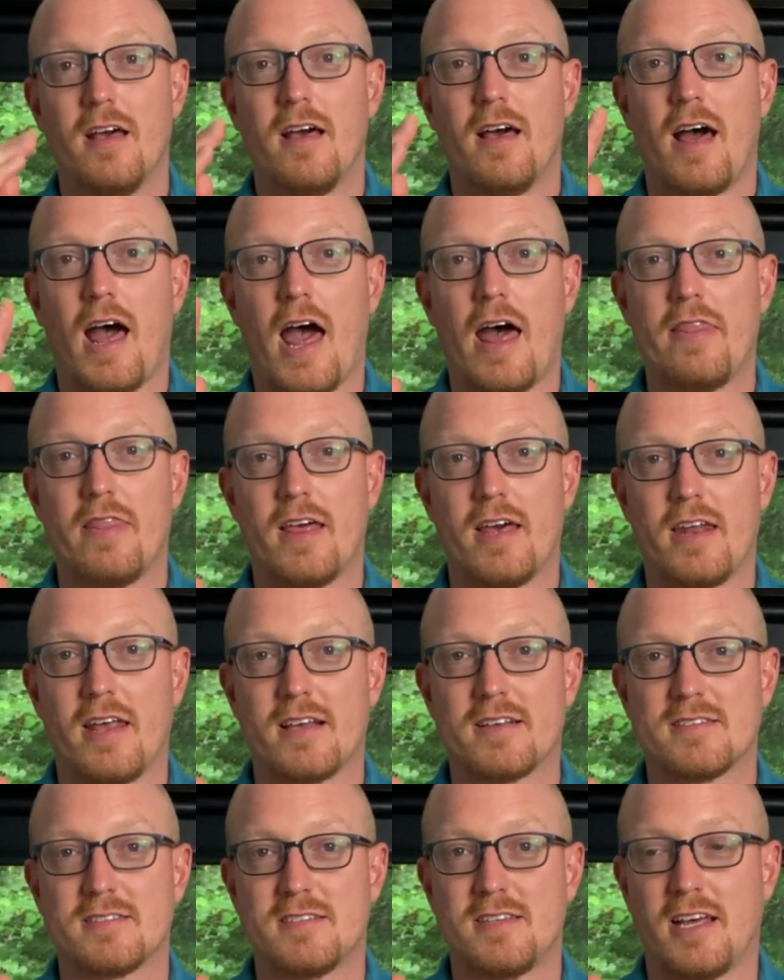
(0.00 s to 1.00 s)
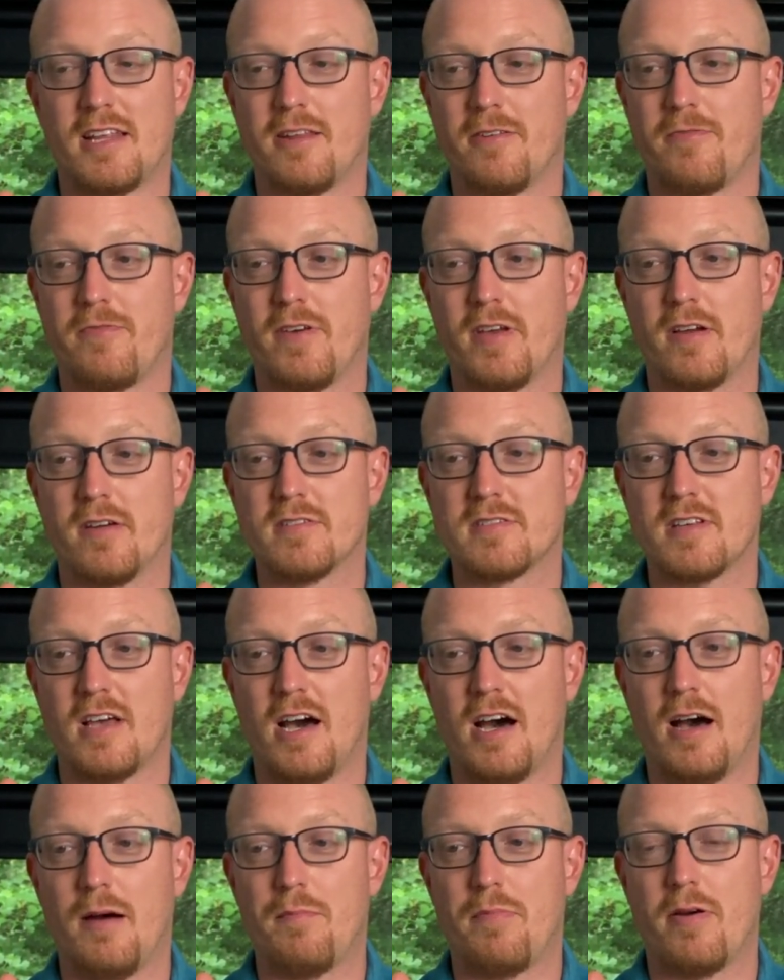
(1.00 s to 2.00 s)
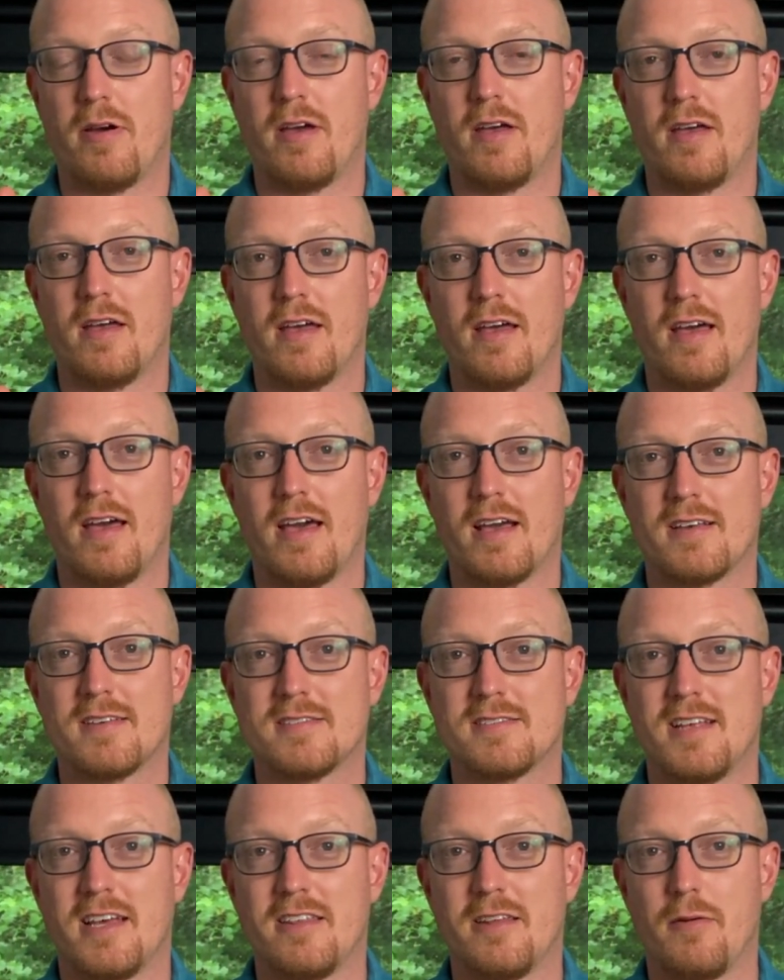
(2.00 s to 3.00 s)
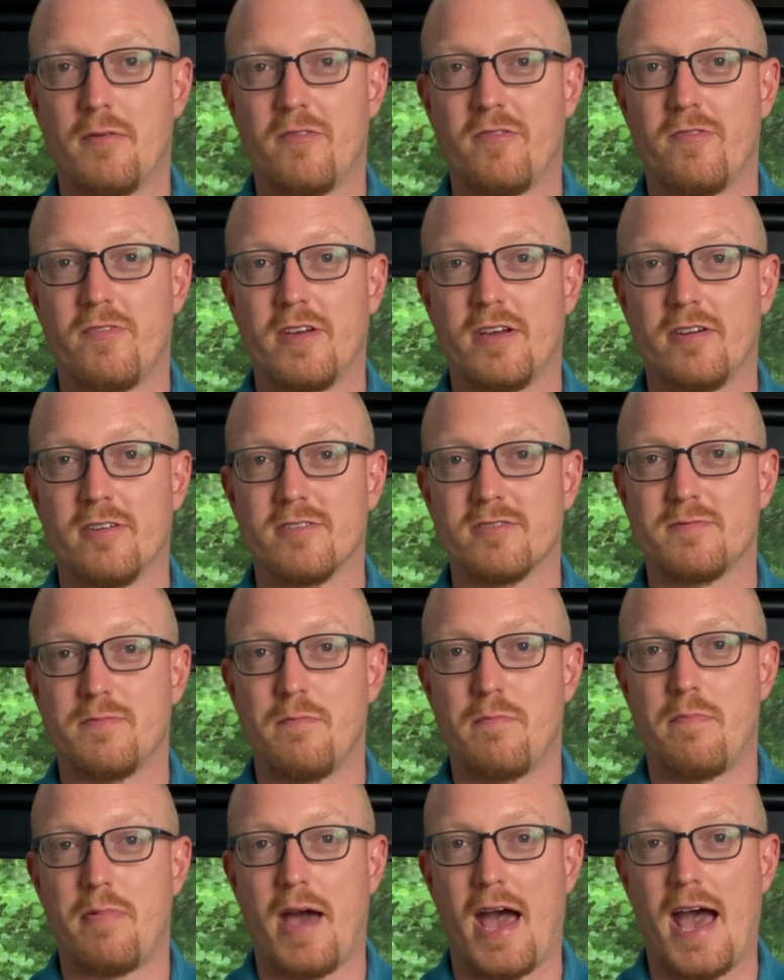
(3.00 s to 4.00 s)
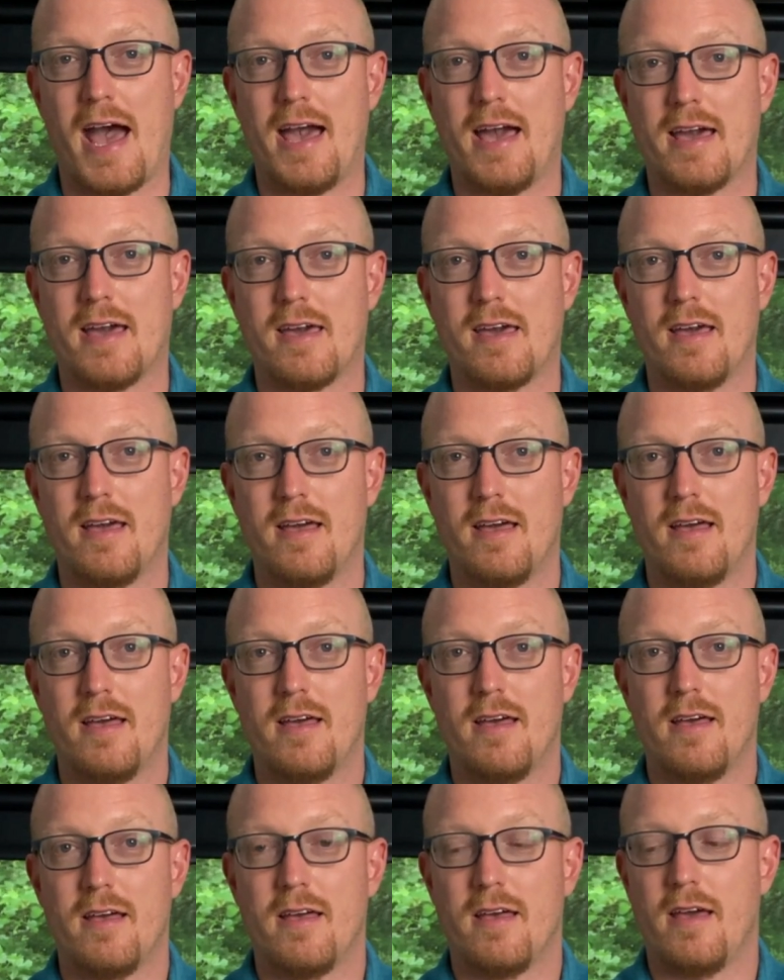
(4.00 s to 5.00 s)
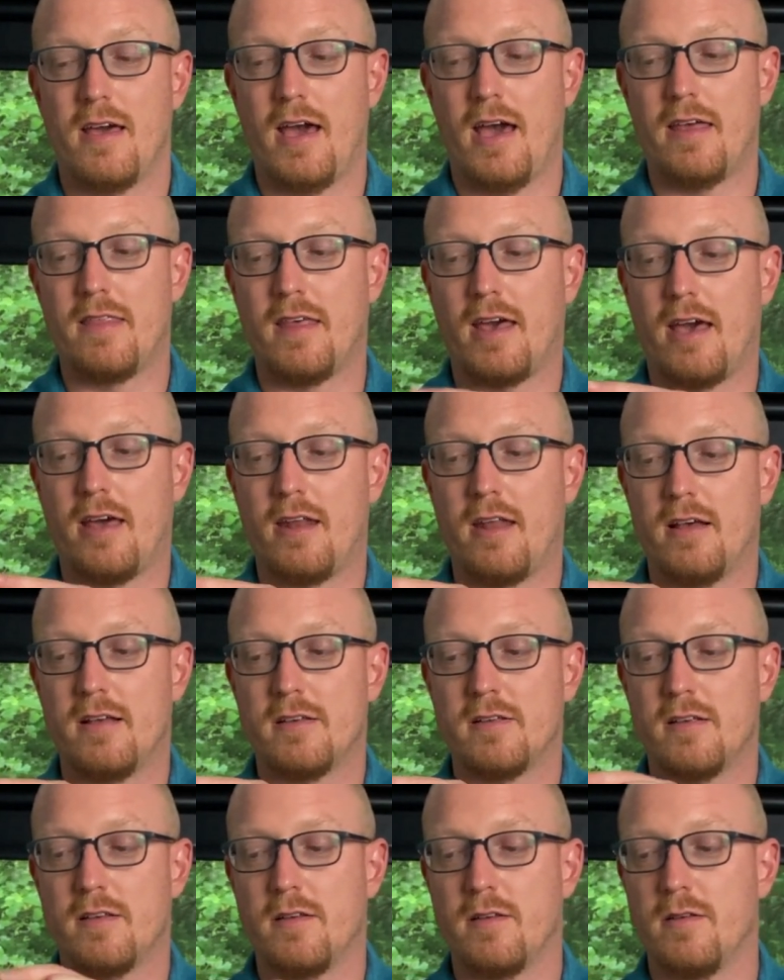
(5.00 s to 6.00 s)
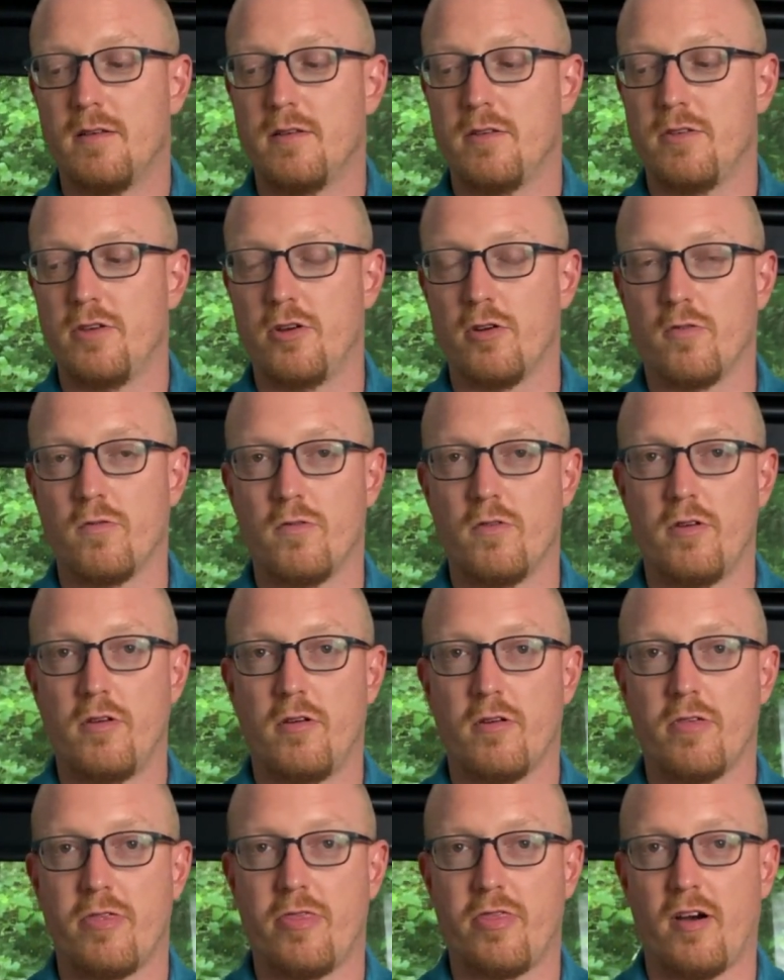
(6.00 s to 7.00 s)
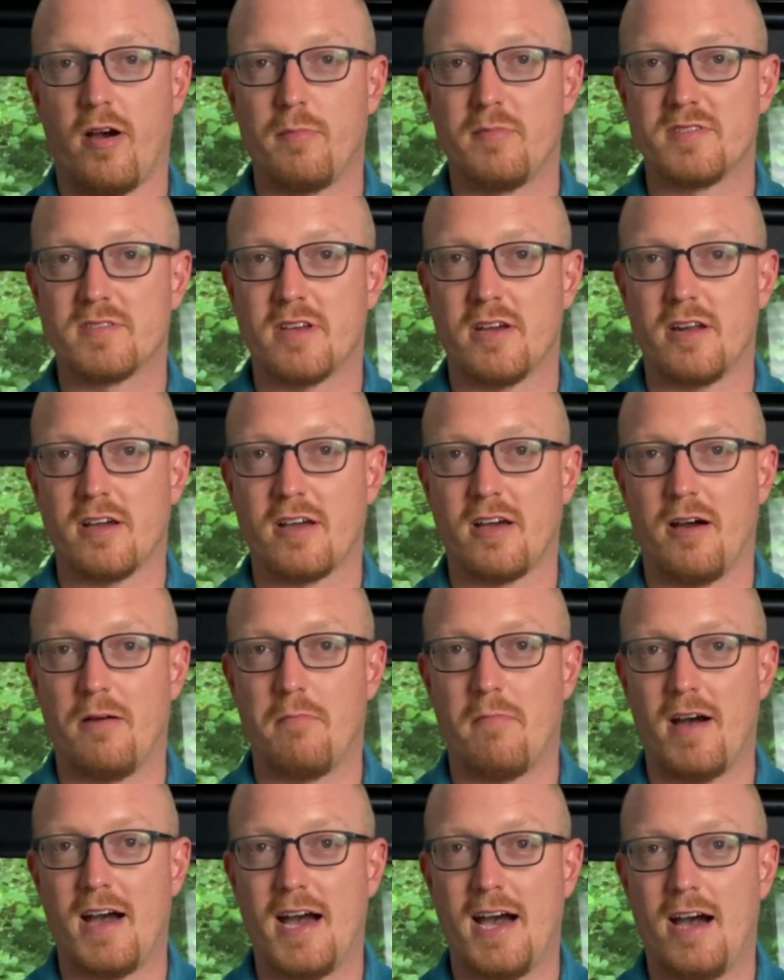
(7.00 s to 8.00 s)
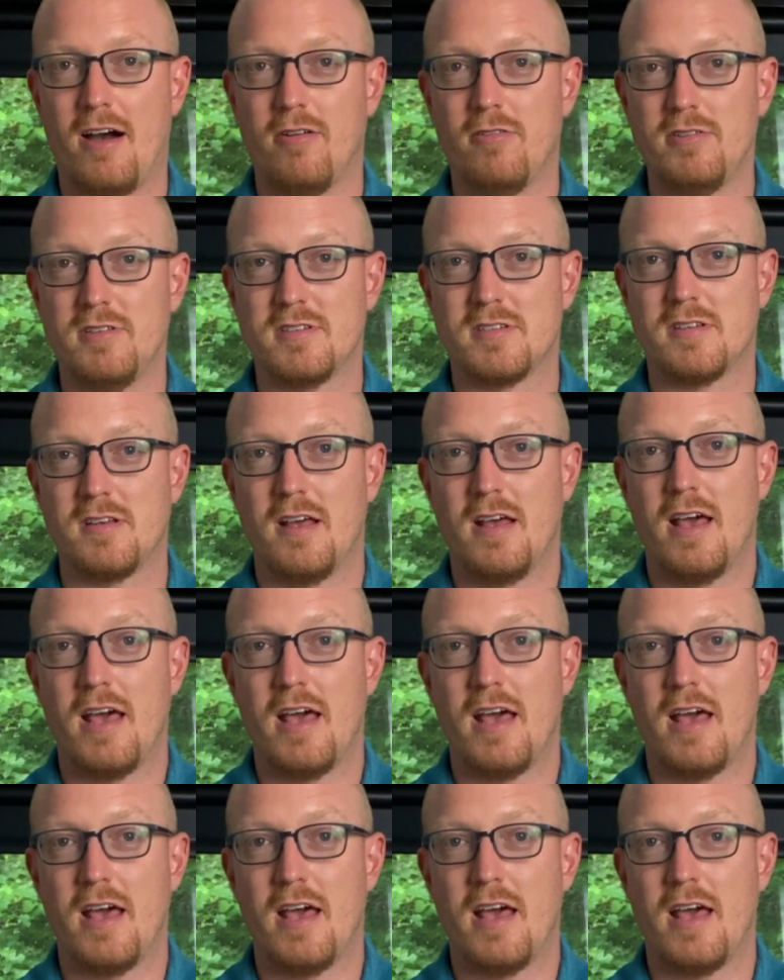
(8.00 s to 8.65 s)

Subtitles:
and then extend the fingers up, extend the fingers back, and then your thumb is going to come out.